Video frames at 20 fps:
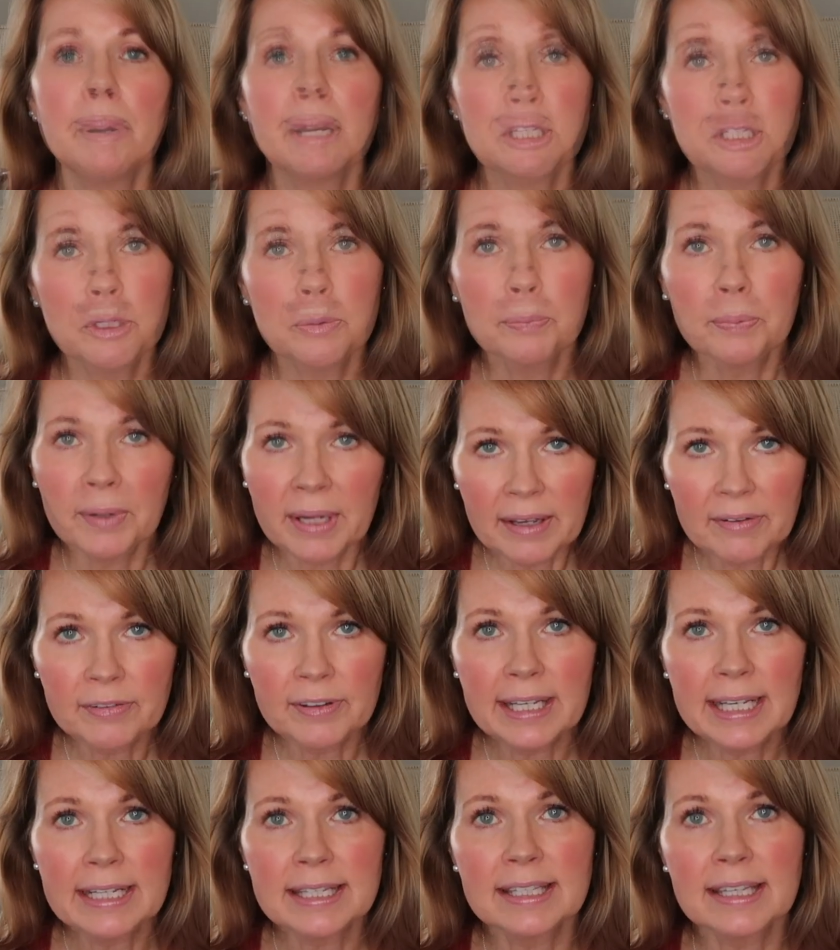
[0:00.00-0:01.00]
But to
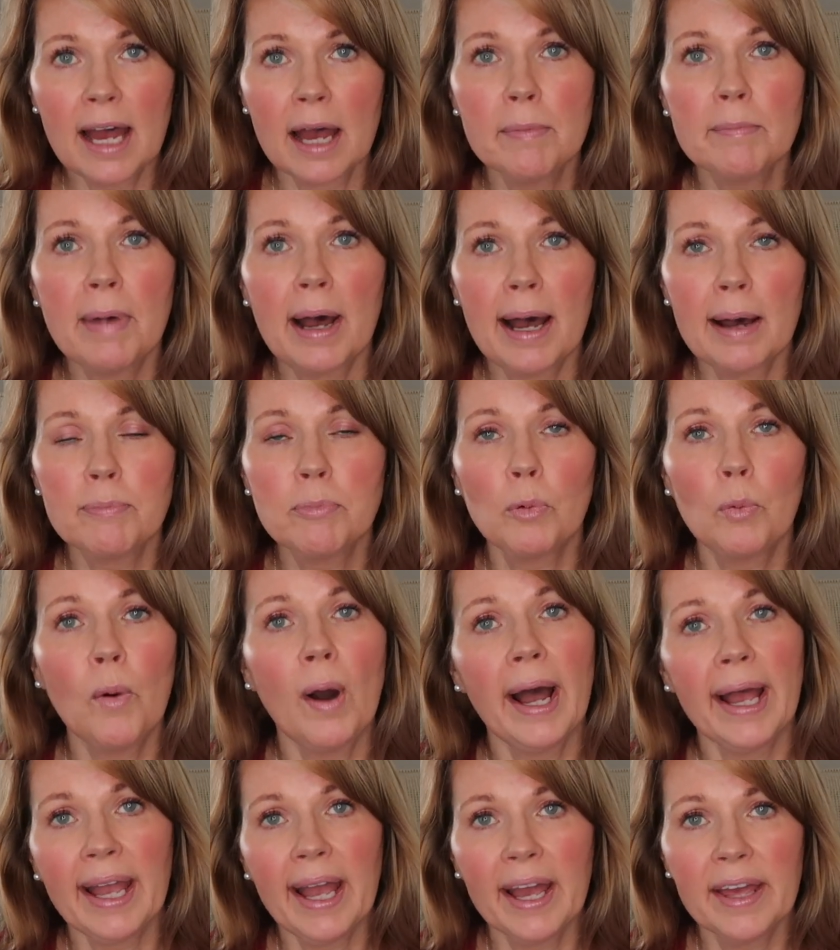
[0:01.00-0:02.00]
briefly sum up
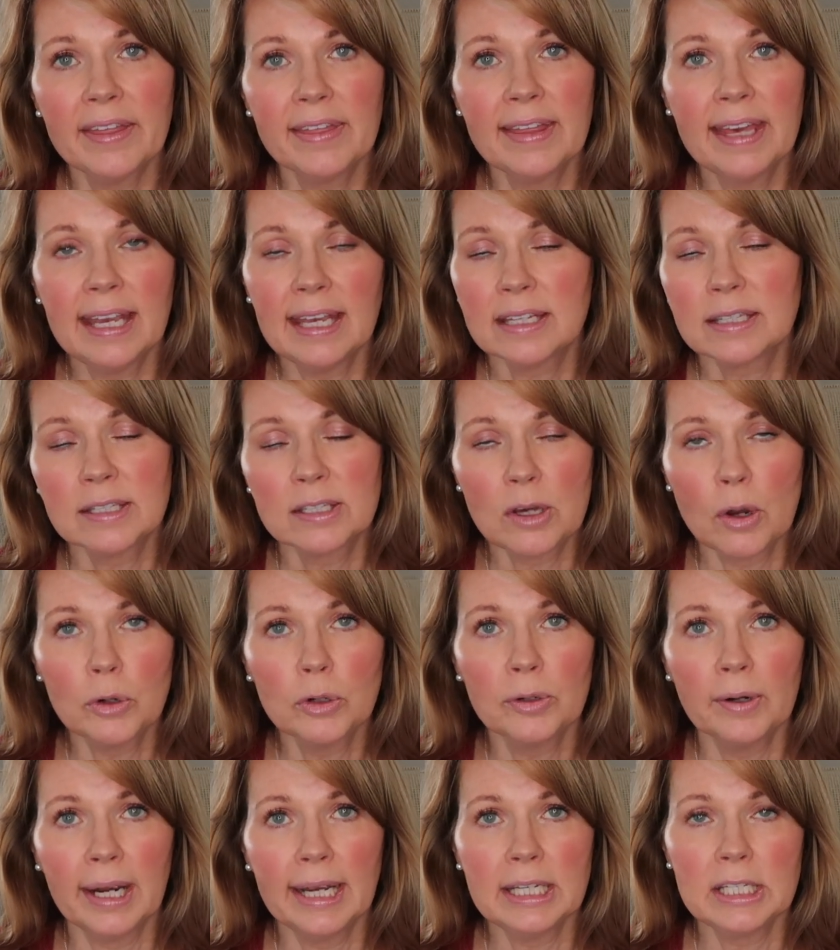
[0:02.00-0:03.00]
why I think it's so
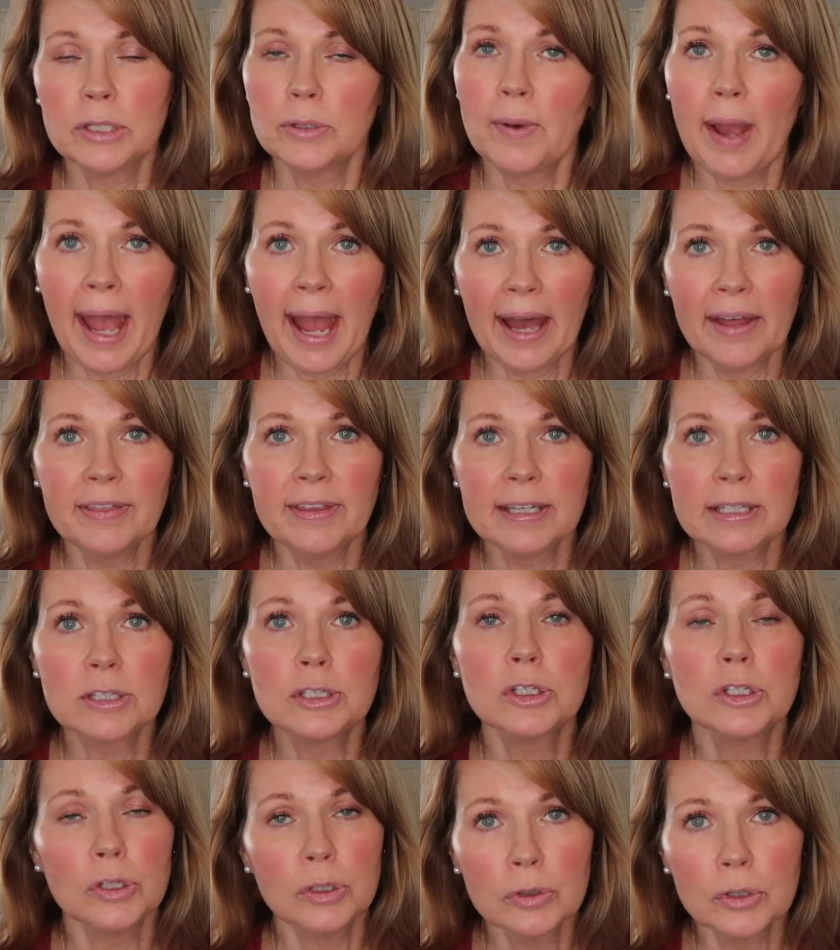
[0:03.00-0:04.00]
great to add
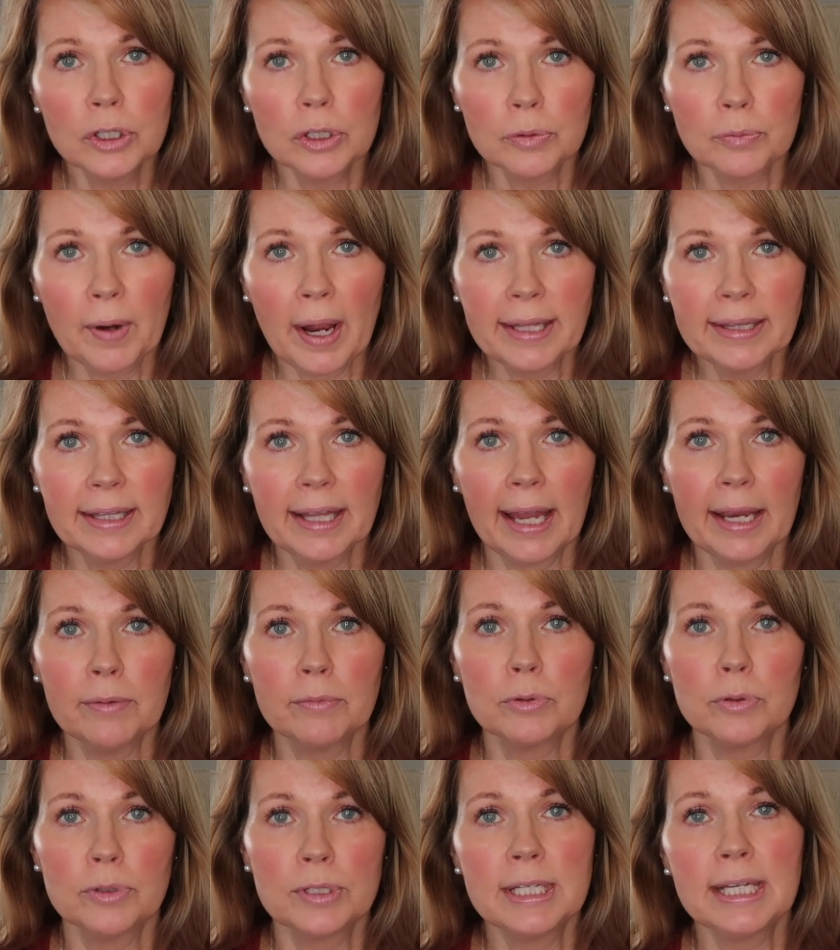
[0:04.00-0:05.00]
this to your red
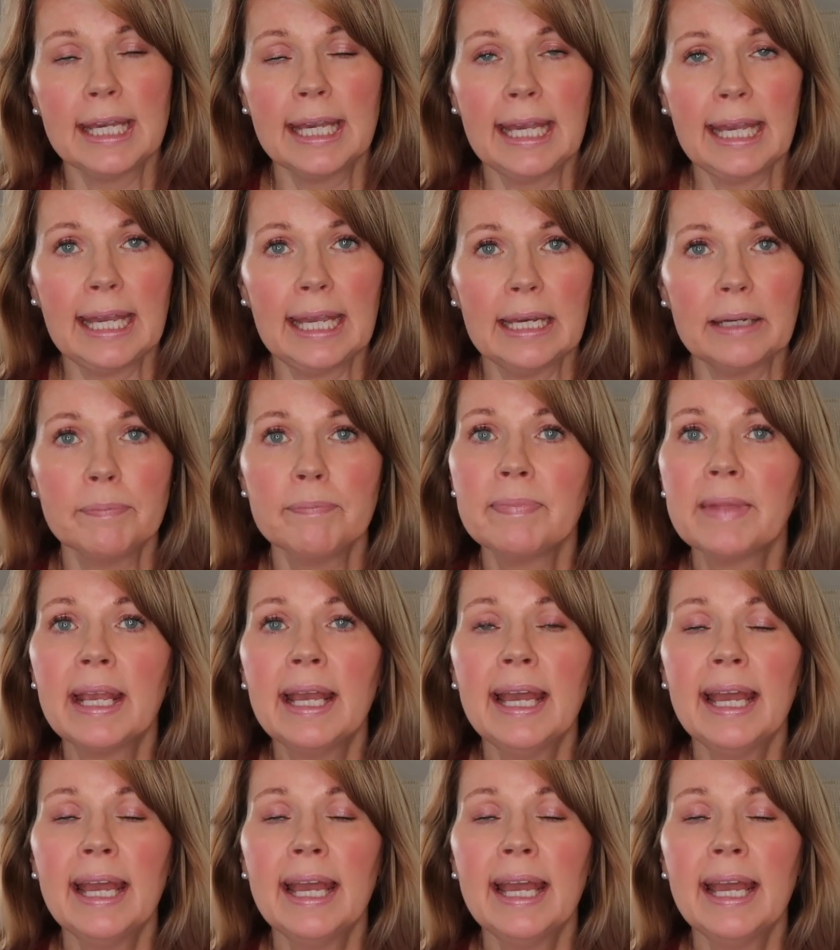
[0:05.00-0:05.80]
light routine